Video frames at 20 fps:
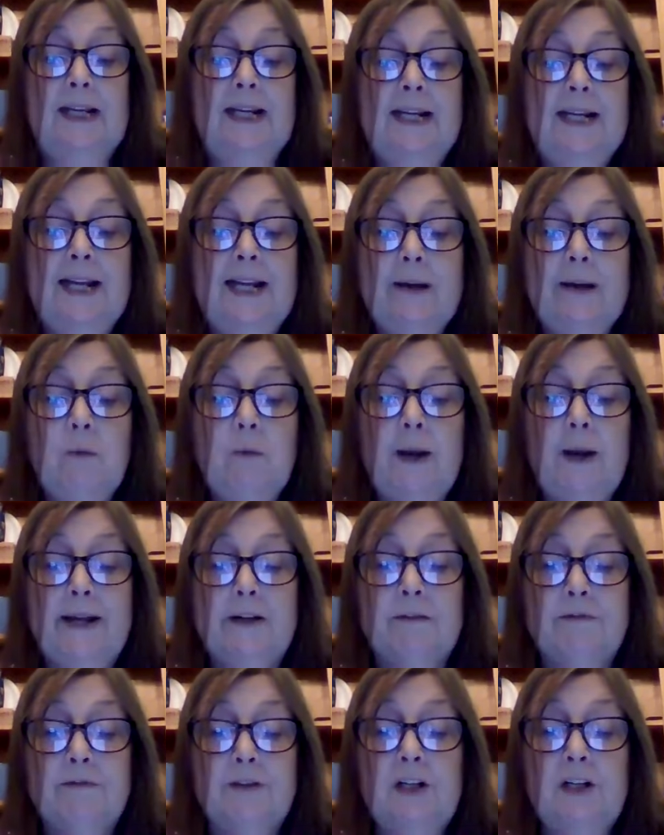He lay
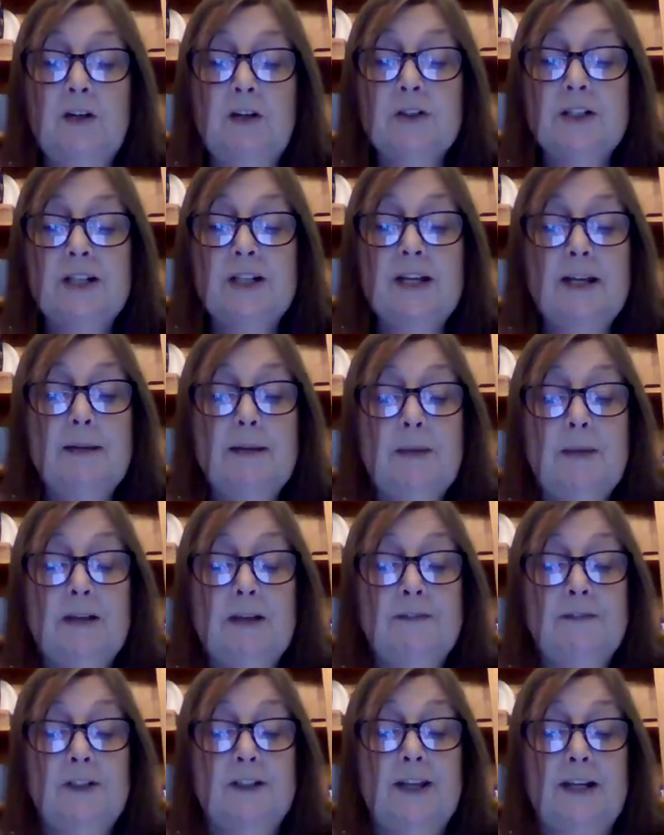awake for a long time
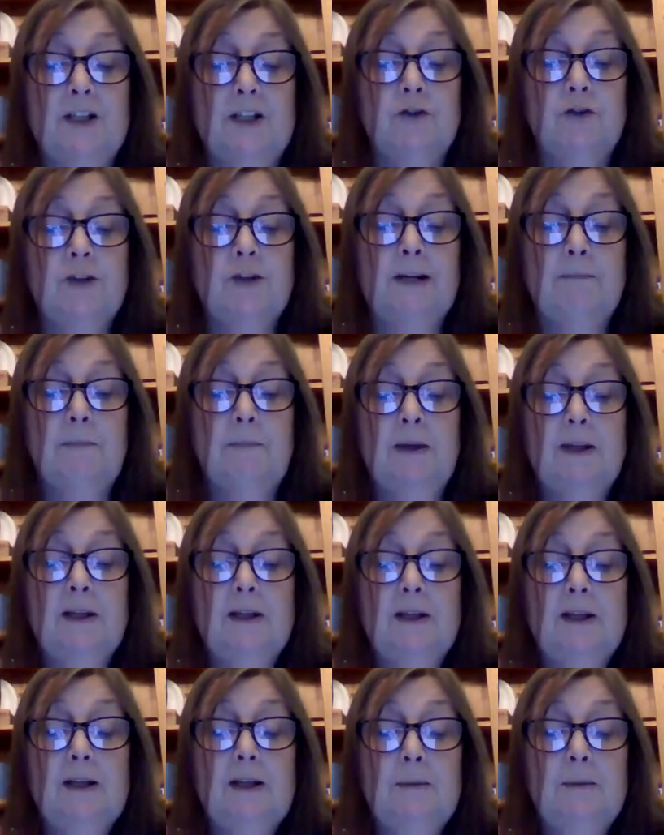after that dream,
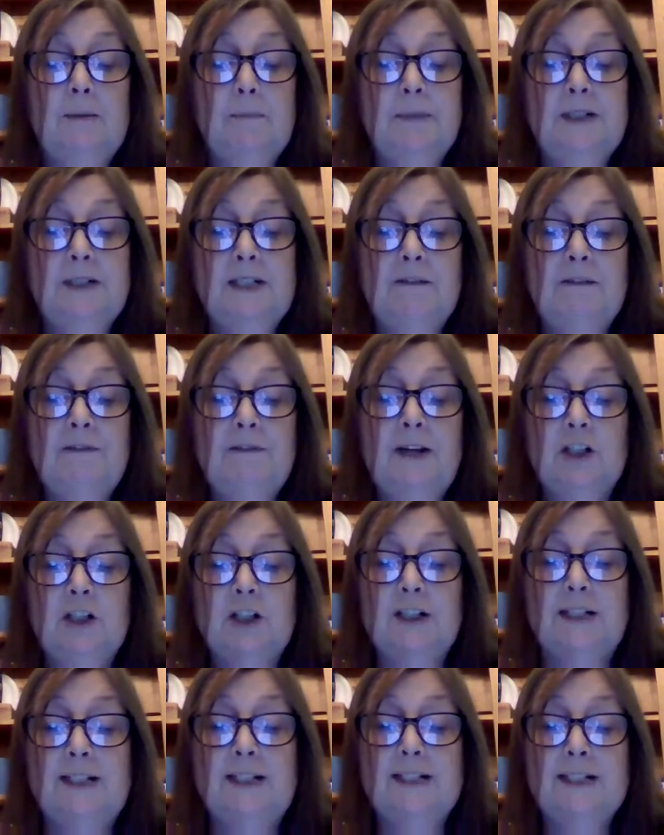but he
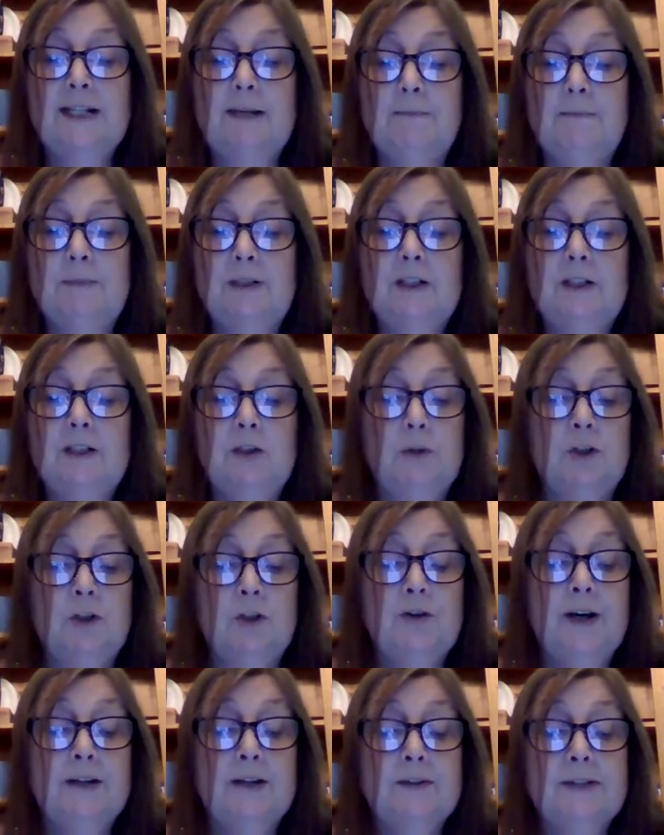eventually slipped into a
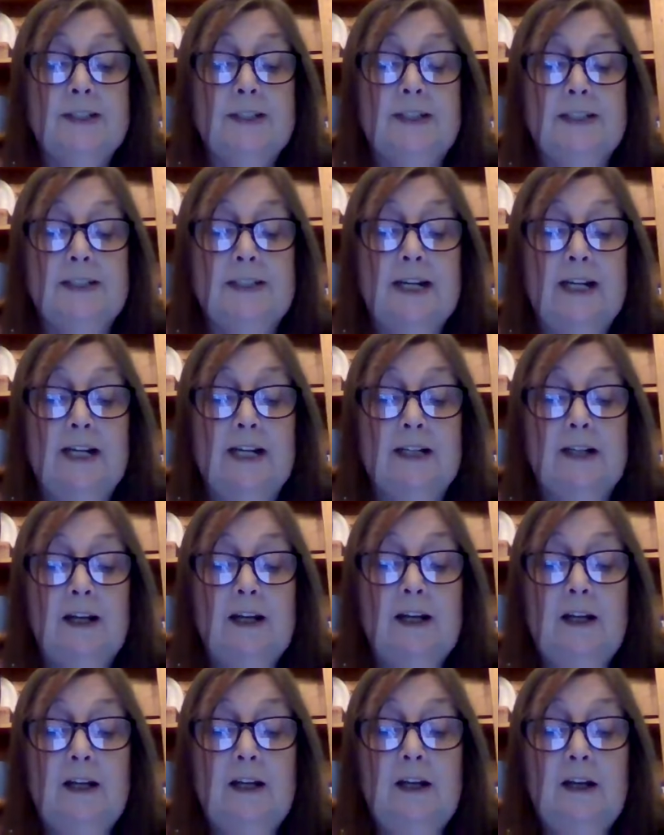drowsy state,
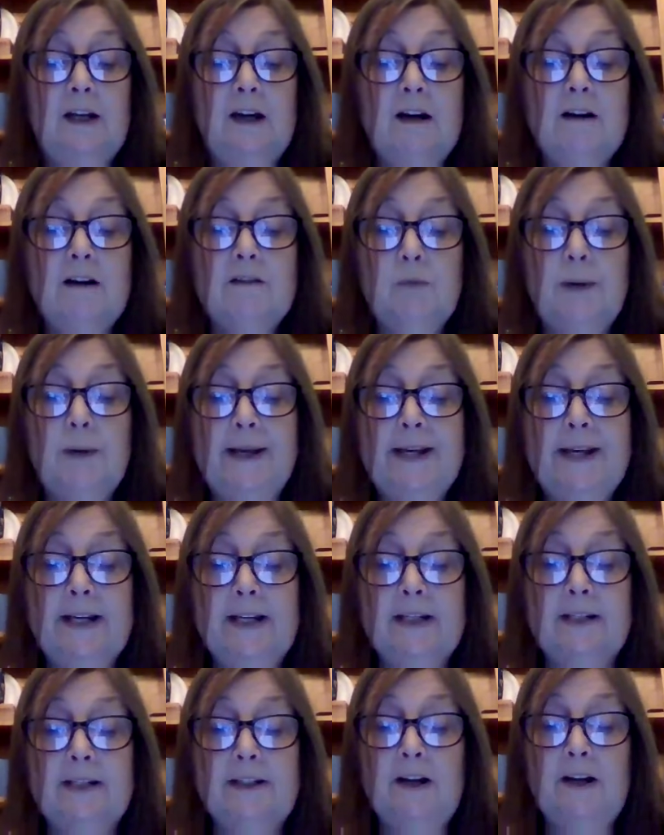half
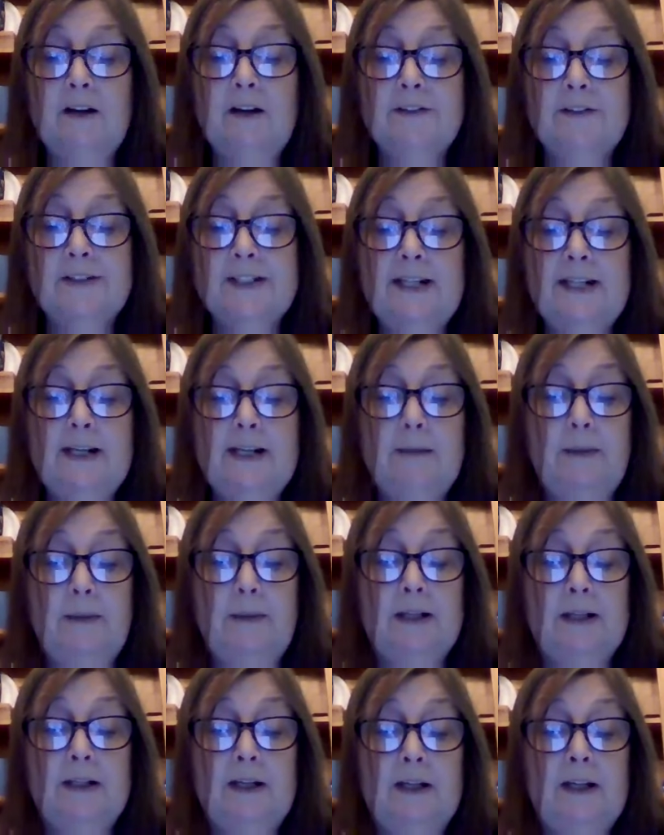waking and half
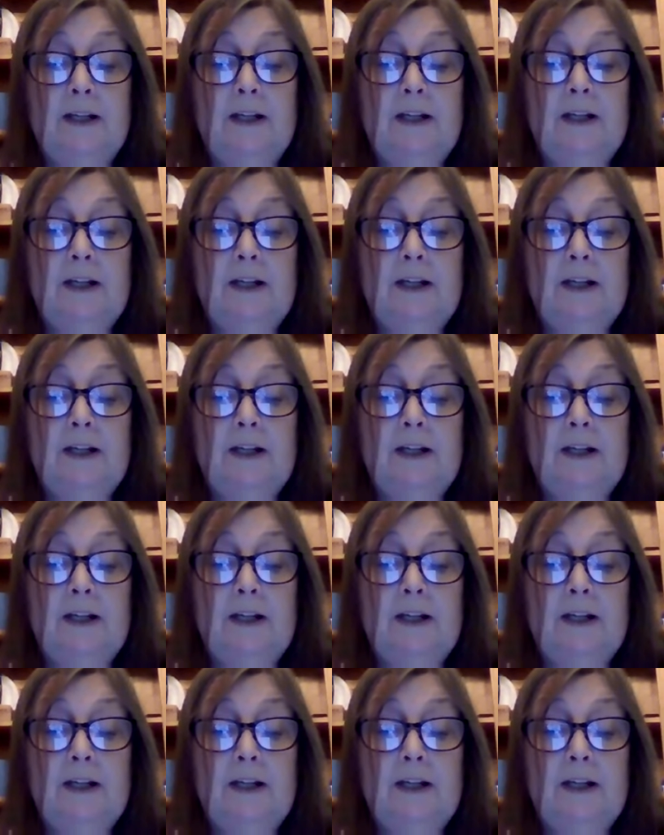sleeping,